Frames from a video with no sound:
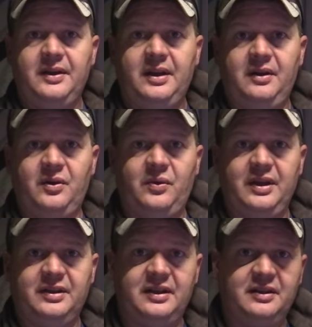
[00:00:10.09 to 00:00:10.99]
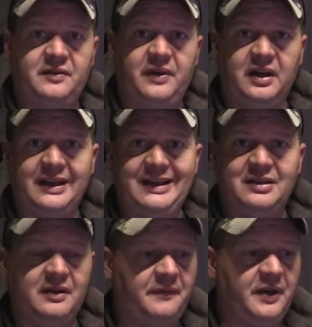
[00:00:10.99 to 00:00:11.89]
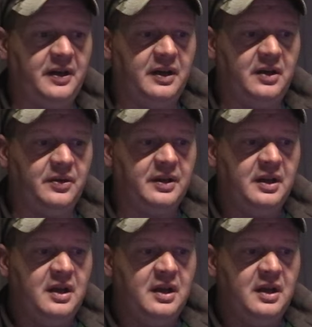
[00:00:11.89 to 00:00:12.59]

You know, it, it's fairly easy to figure out.